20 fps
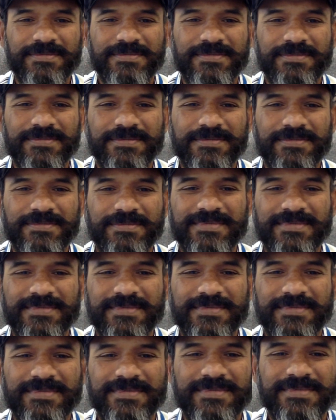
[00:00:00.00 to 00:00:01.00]

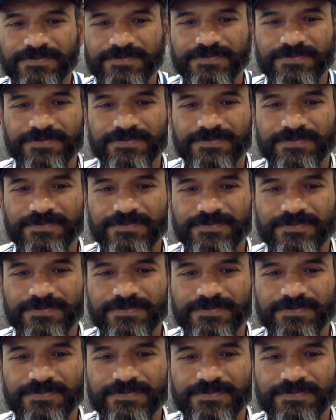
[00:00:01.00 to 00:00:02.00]

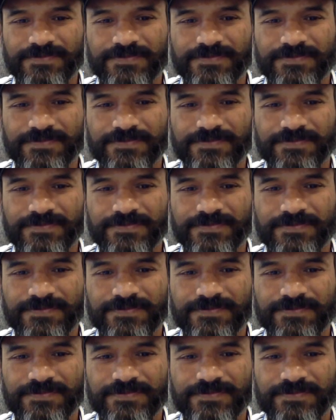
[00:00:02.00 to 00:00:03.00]

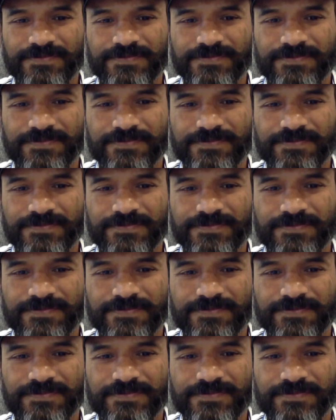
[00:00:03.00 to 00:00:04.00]

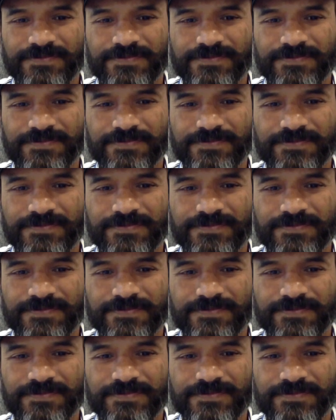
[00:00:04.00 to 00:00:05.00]

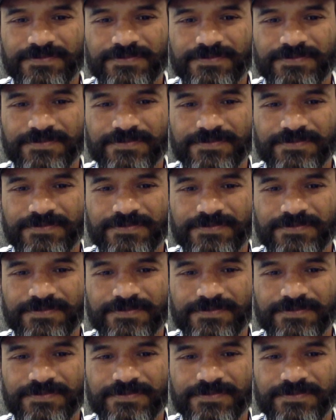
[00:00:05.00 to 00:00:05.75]
(silent)